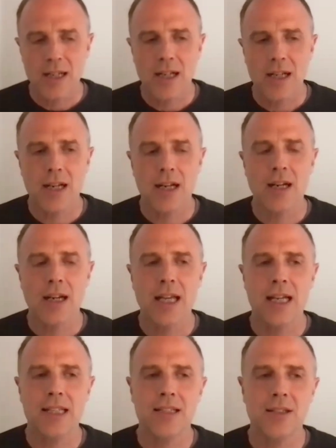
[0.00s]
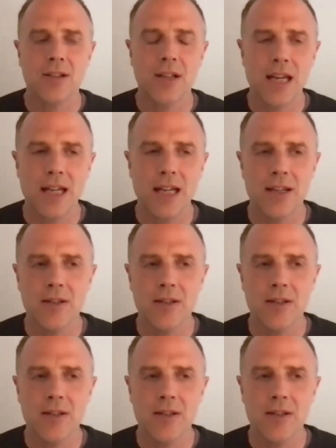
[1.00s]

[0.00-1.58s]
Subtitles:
and I still had